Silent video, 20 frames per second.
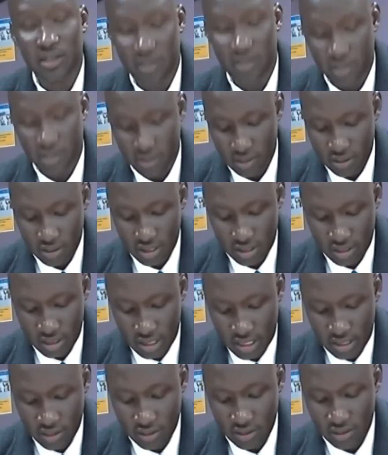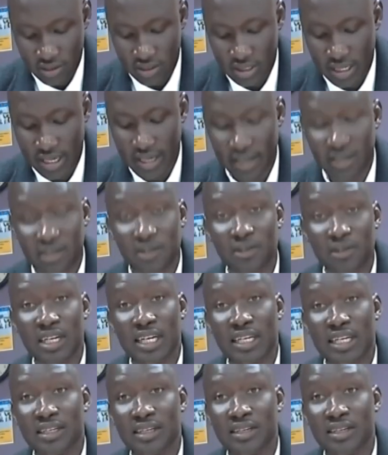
Congratulations and good night.